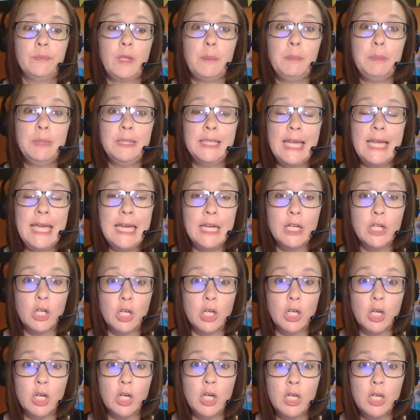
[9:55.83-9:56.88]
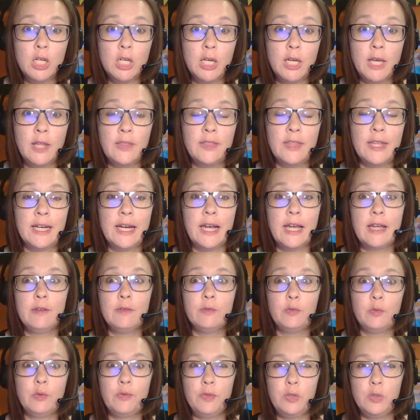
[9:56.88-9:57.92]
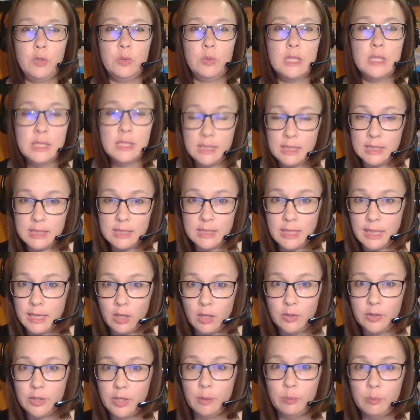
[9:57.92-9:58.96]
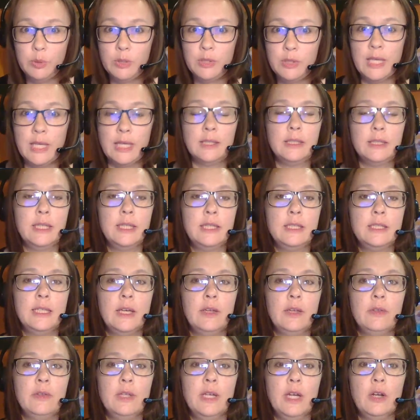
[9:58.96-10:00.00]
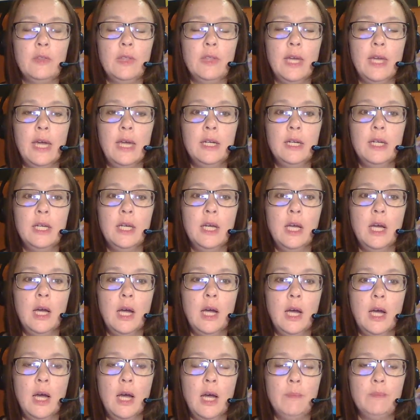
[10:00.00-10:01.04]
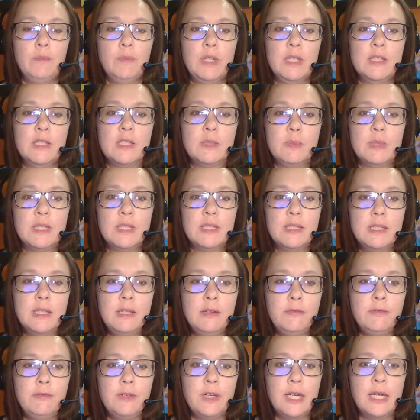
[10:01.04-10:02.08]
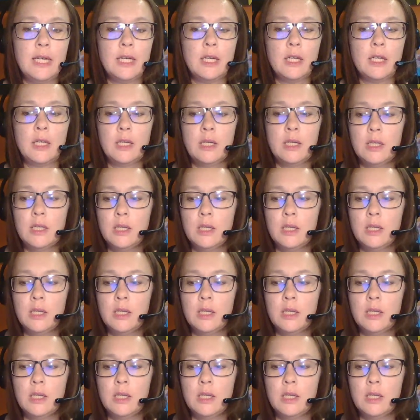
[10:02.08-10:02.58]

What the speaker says: planner that I have reviewed in detail, and I'll put that link down there, that is specific